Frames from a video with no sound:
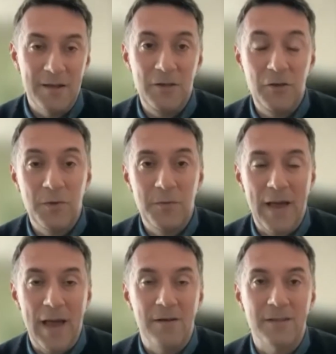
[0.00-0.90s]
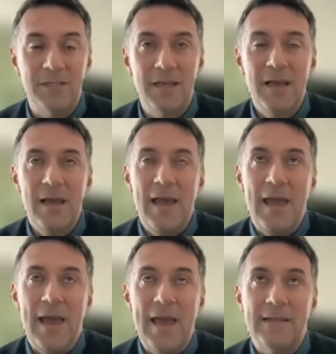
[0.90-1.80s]
human powers,
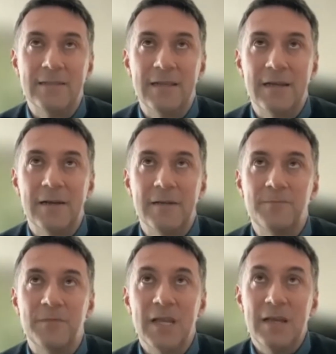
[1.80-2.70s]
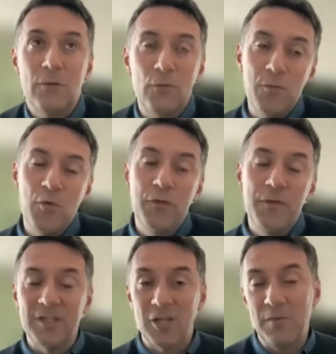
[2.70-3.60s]
and
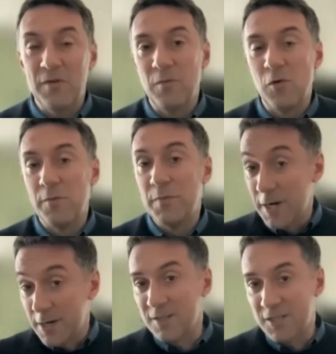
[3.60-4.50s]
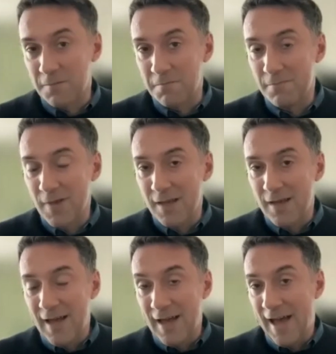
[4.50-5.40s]
removing some of the more burdensome
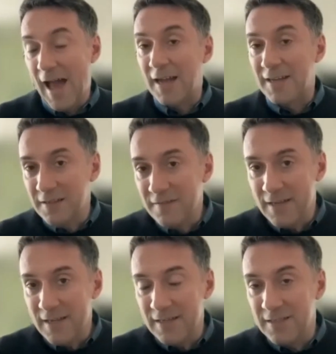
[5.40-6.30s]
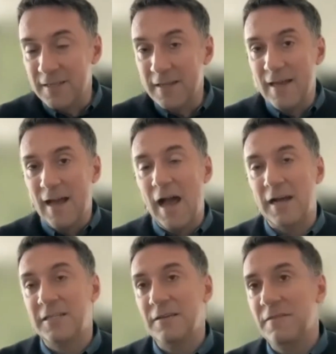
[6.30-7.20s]
activities
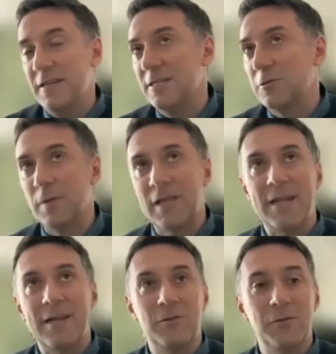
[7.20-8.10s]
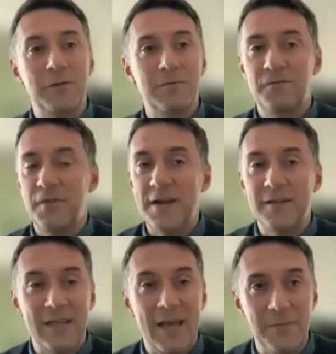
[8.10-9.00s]
related to
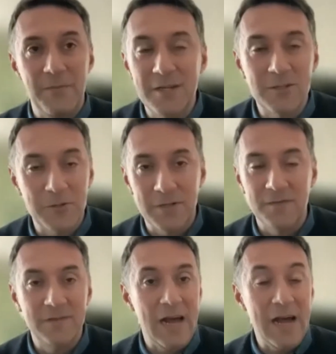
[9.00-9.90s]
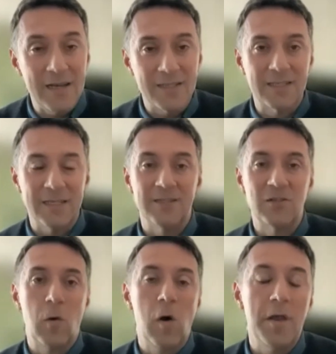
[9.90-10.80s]
various administrative tasks and
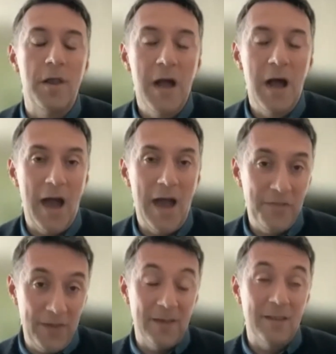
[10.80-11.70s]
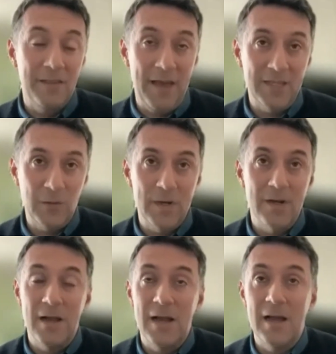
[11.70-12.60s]
so on. I think that's
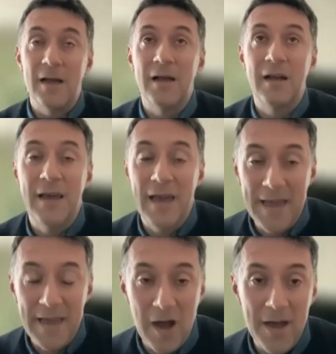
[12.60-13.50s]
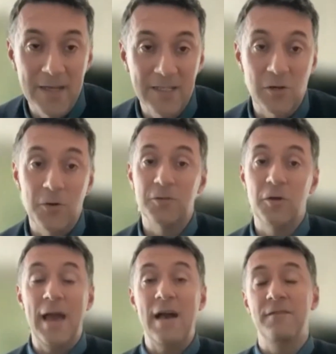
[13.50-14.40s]
where AI is going
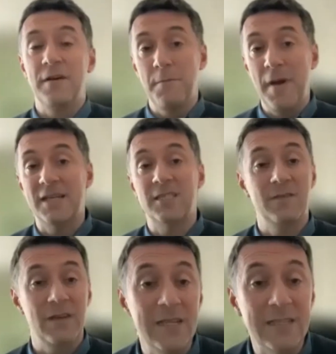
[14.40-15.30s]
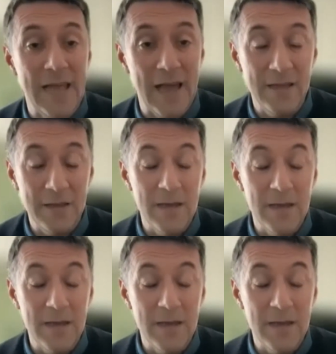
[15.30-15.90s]
to have a massive impact,